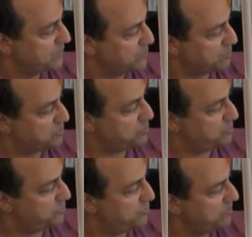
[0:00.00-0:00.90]
So
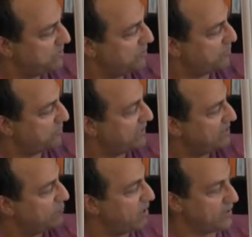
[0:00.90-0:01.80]

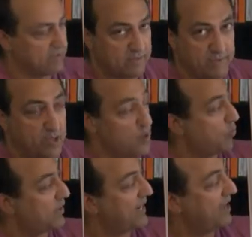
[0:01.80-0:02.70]
2-3-1.
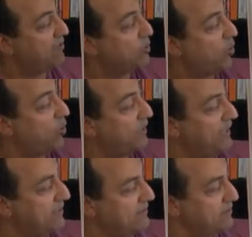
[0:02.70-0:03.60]
We're going to have a
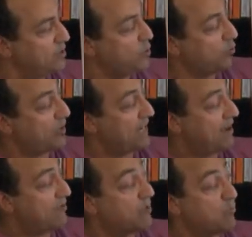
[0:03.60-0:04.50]
goalie. We're going to
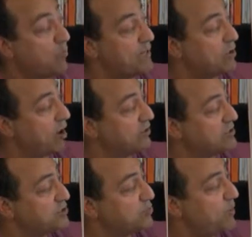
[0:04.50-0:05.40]
have what we call a
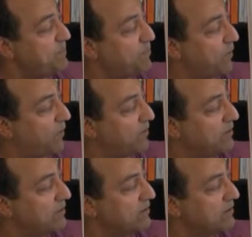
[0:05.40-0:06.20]
sweeper.